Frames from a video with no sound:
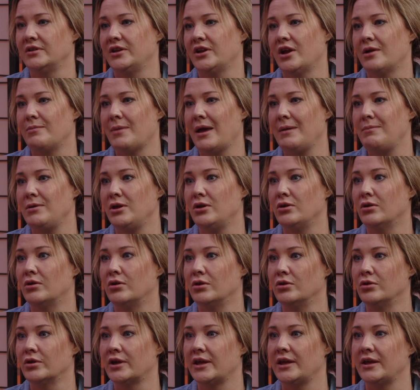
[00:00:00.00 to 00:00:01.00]
You know, maybe
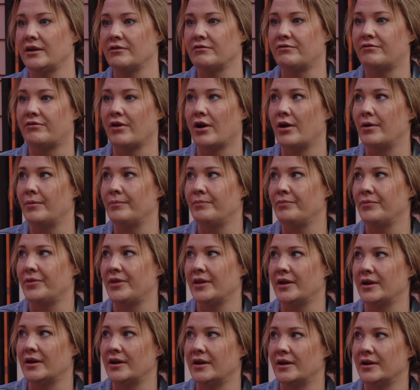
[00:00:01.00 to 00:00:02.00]
you're looking from
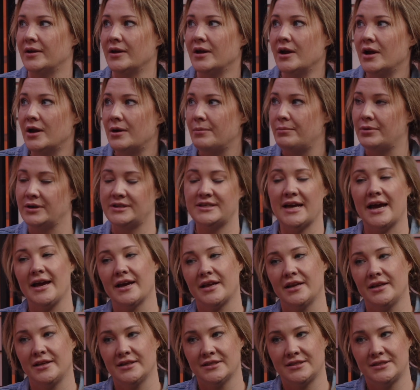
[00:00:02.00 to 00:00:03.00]
the
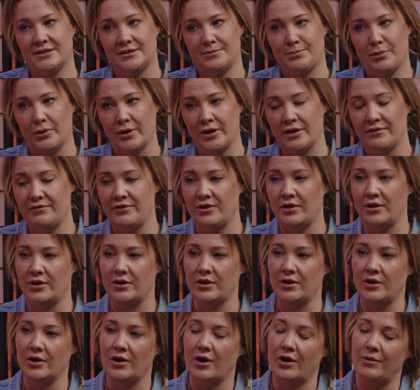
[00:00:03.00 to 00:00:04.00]
protagonist's point of
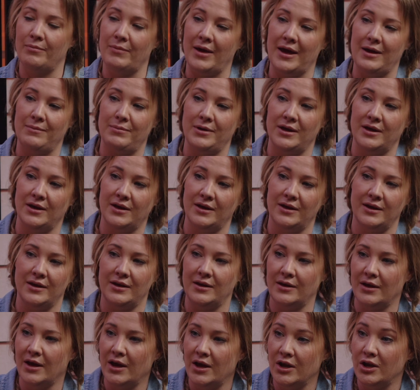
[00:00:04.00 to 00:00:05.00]
view, or
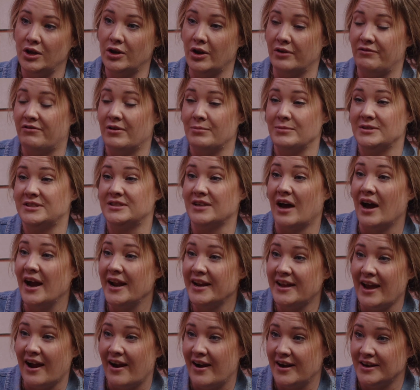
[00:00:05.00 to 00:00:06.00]
maybe, you know, from a
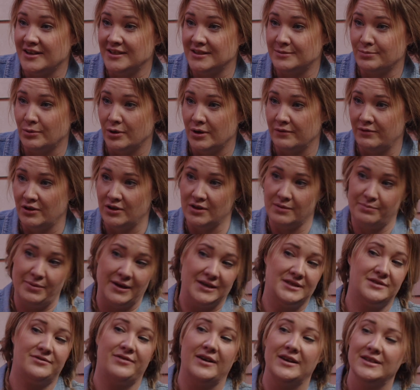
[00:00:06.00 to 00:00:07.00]
side character's point of view, the
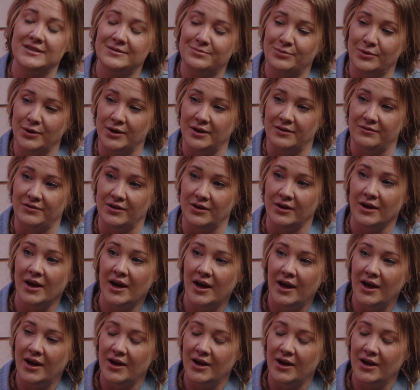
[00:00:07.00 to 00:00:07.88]
best friend's point of view.